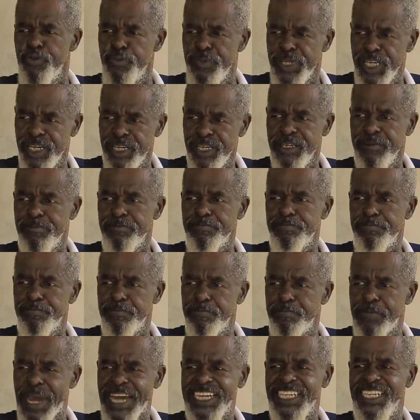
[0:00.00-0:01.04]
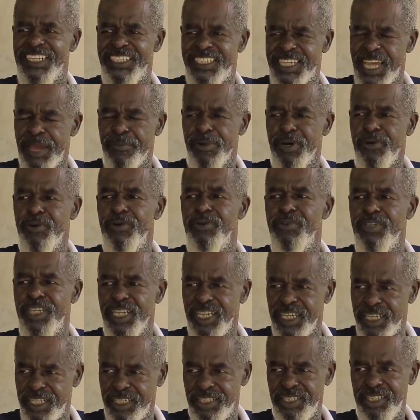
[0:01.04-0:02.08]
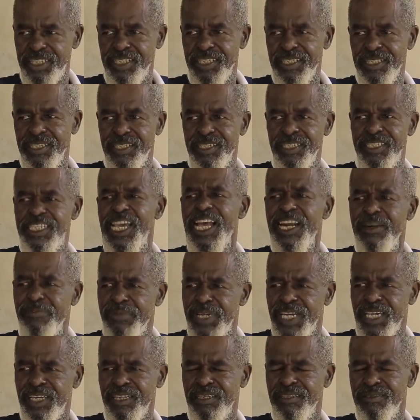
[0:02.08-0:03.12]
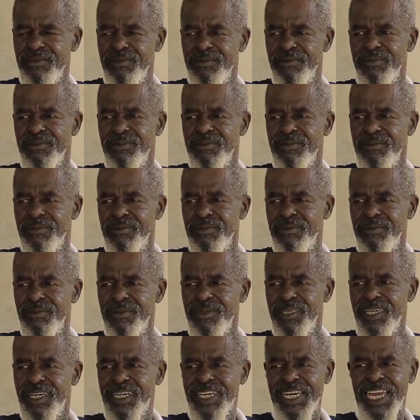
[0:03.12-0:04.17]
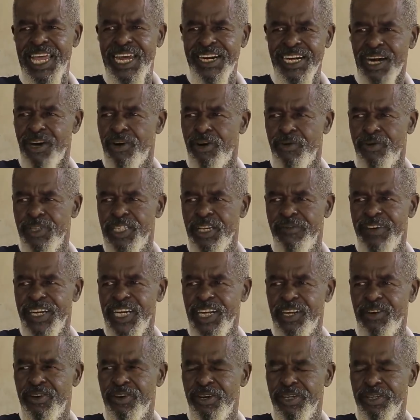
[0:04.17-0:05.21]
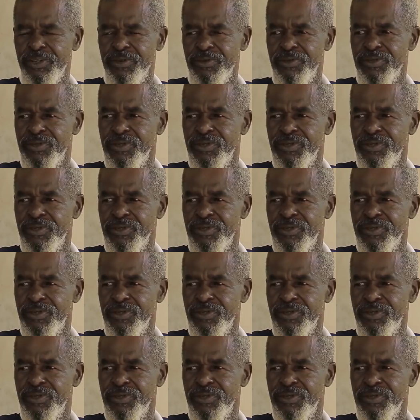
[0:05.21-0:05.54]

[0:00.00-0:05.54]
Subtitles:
do you mean by the term old age? Tell me, Clara, or whatever they call you.